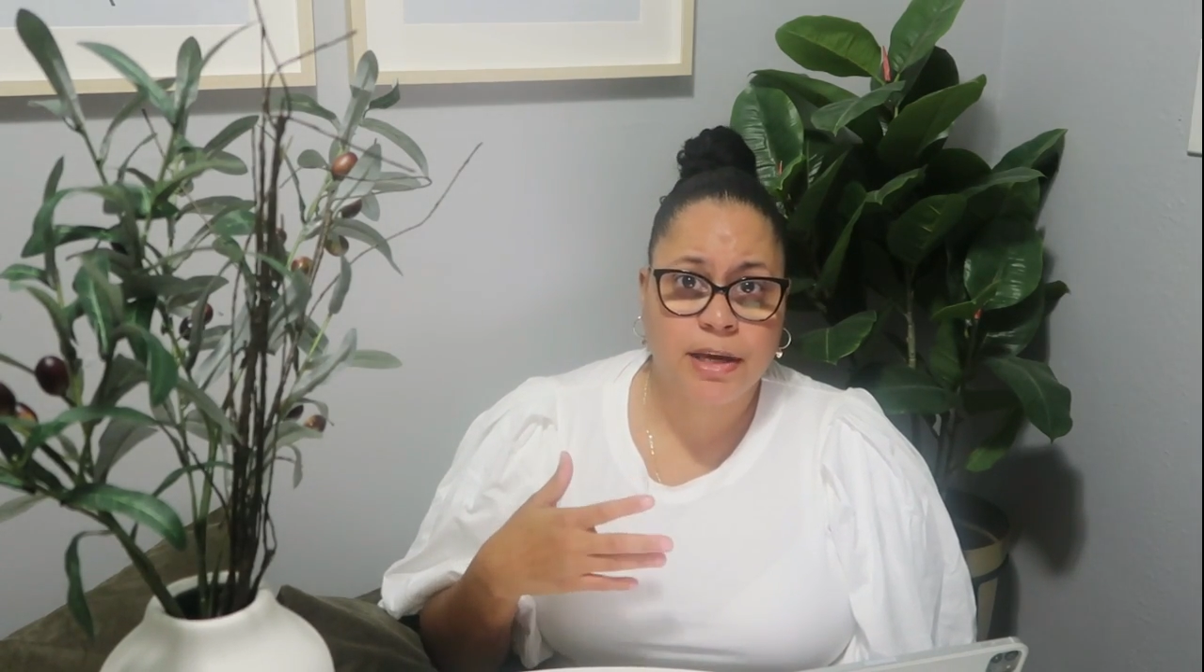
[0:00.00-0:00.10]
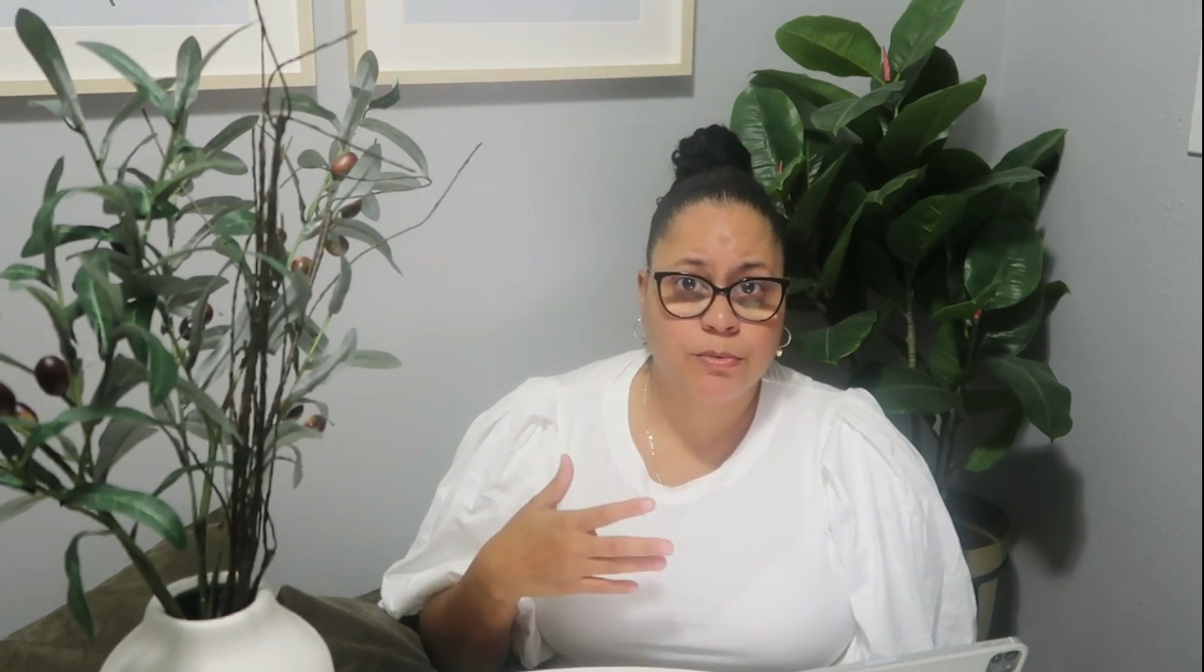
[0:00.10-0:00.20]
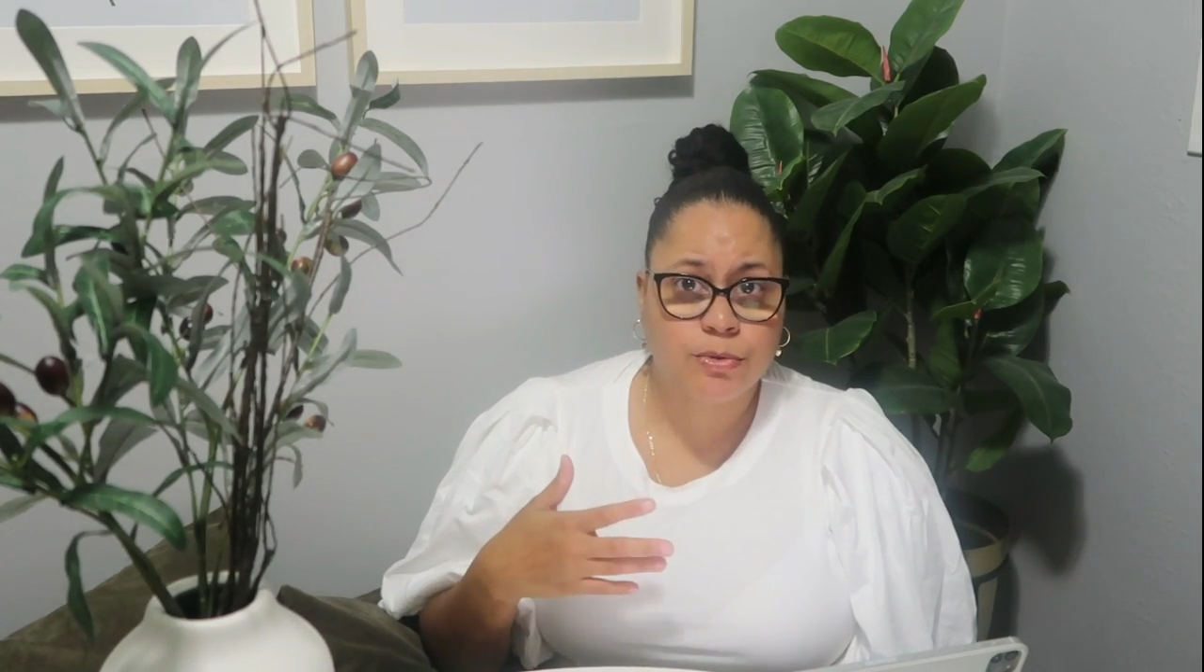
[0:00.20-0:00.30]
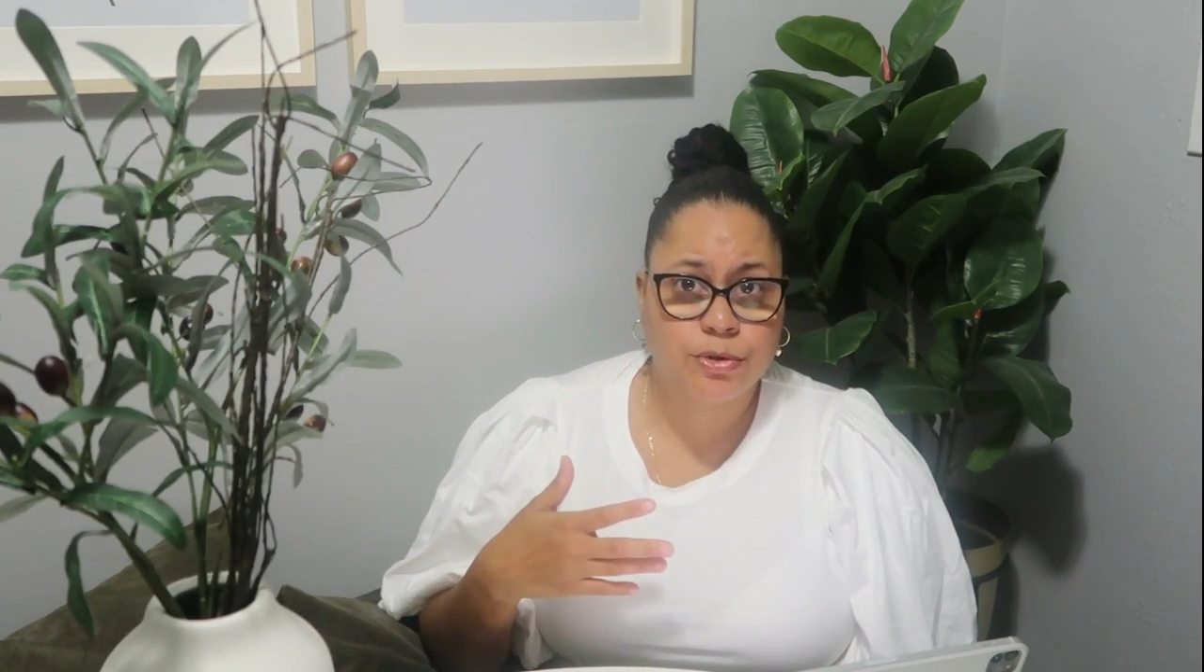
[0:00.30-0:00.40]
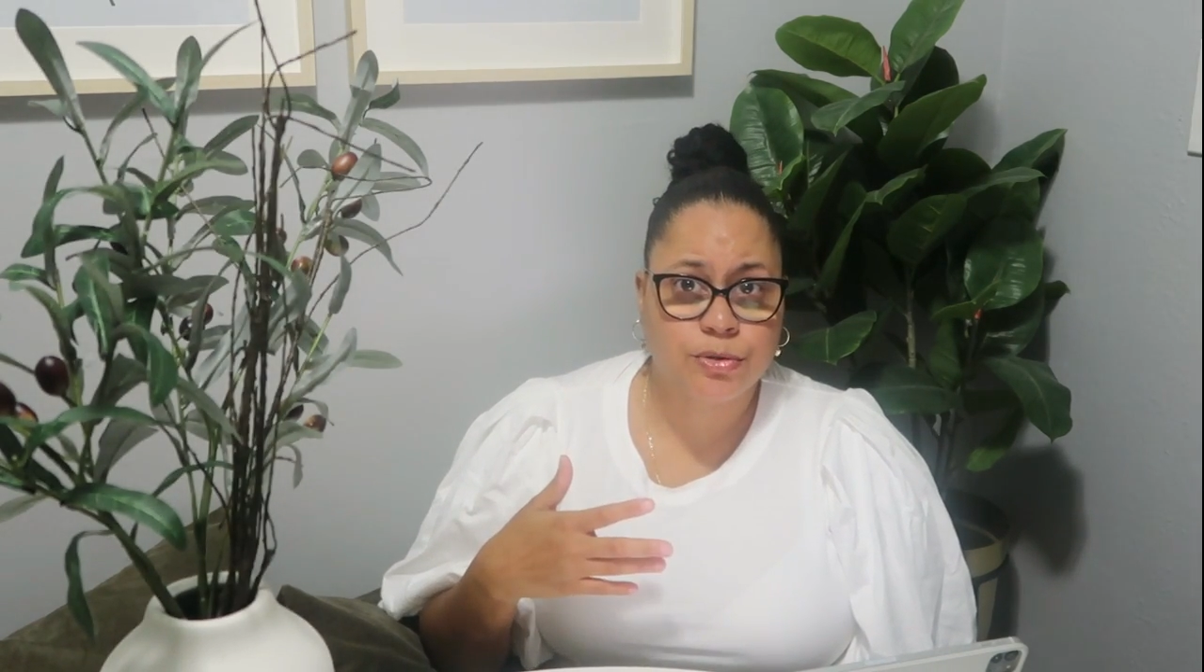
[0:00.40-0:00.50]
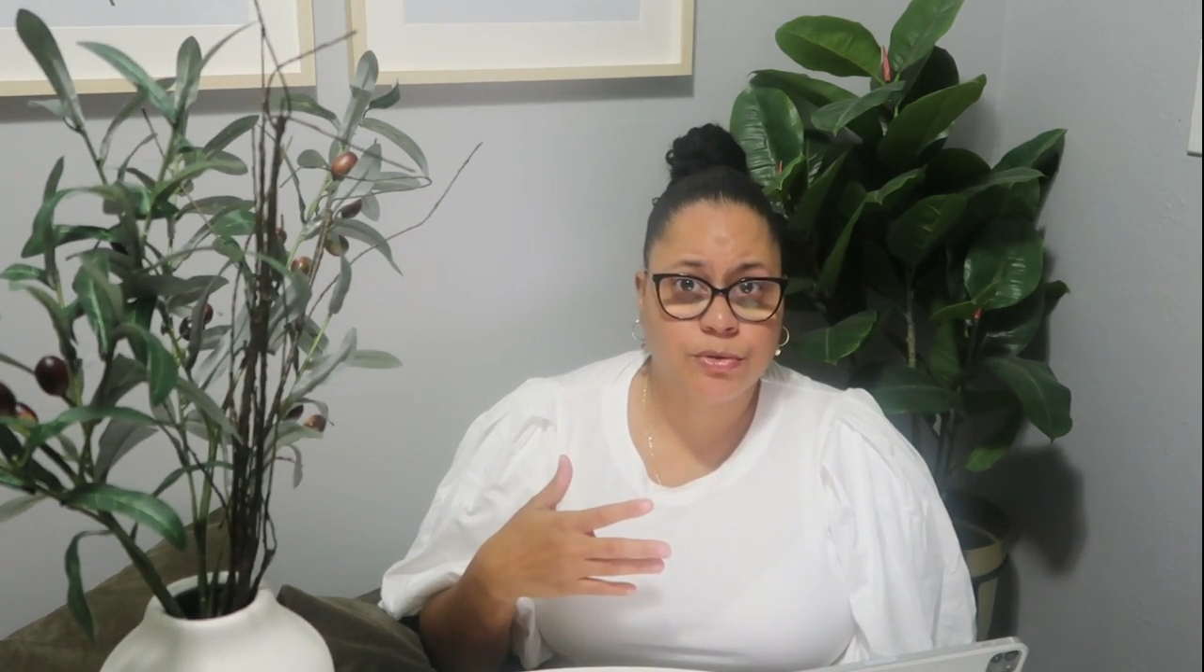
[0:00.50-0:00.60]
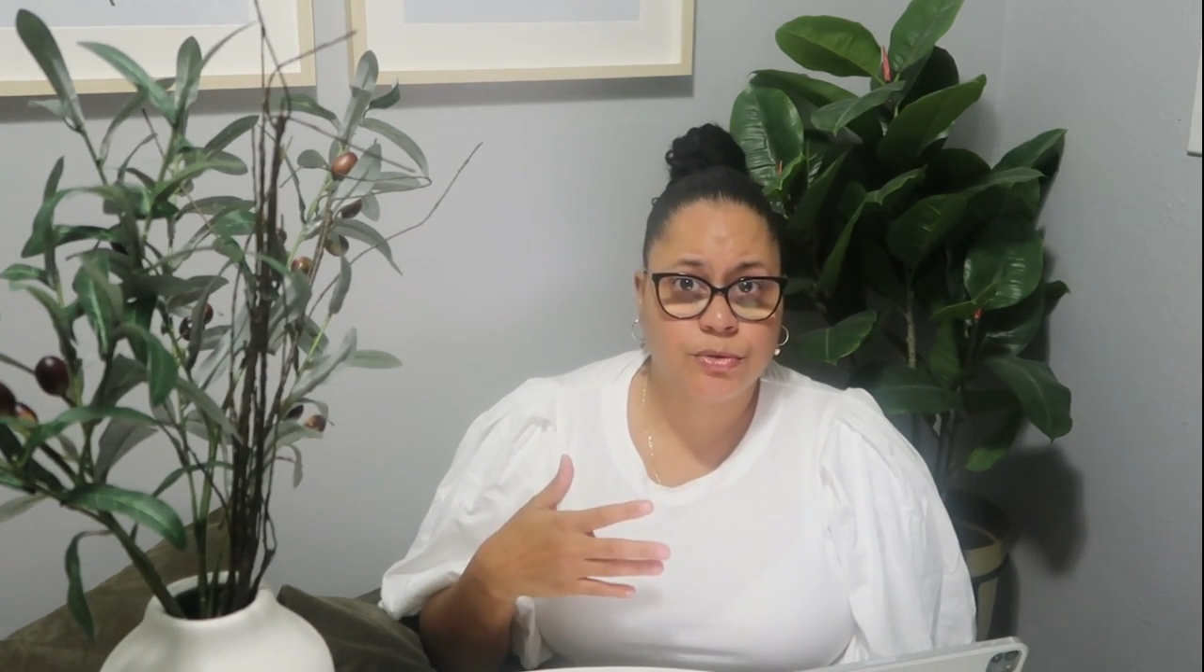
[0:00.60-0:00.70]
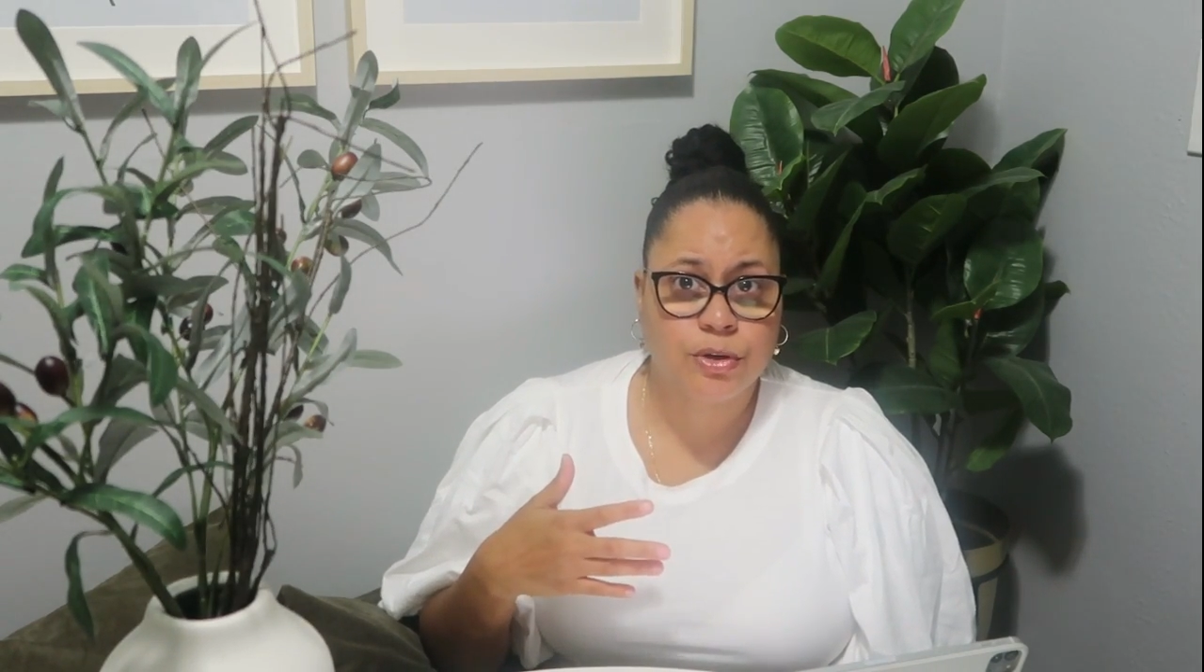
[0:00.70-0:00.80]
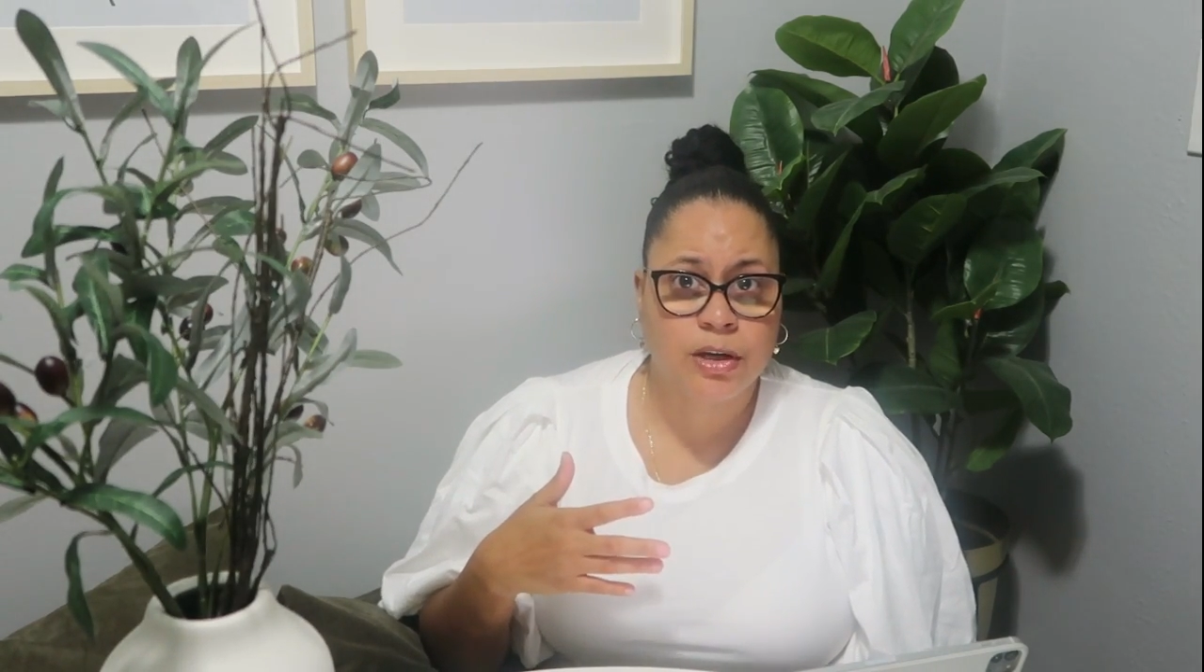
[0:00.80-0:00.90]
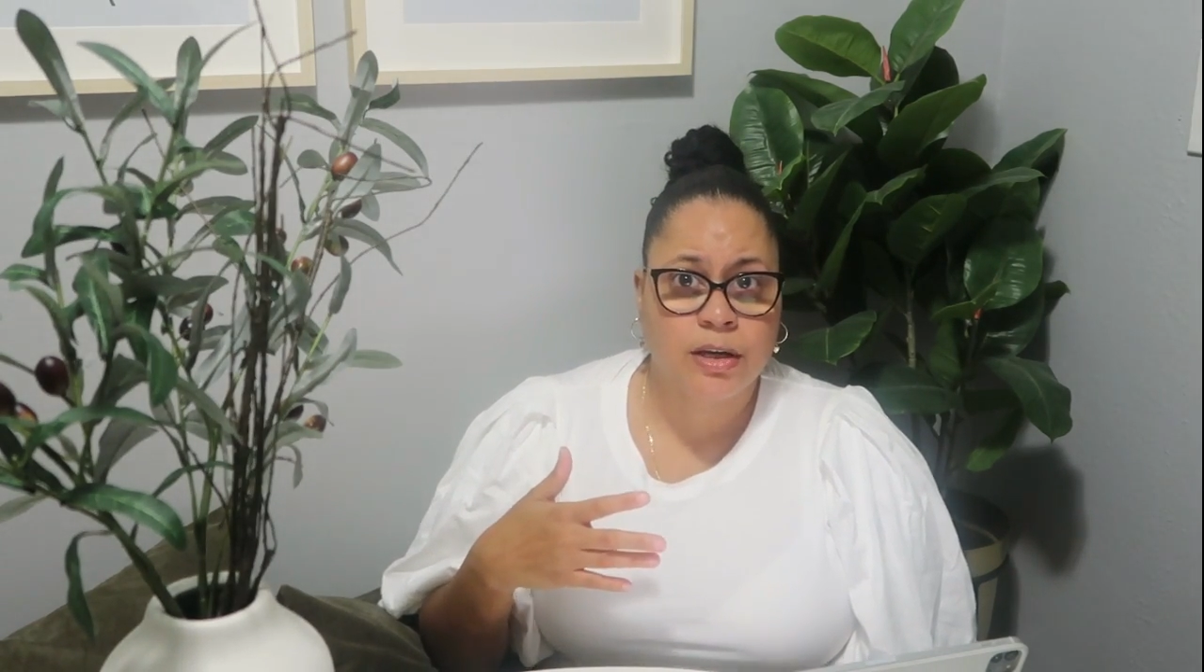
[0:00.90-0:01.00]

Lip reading: able to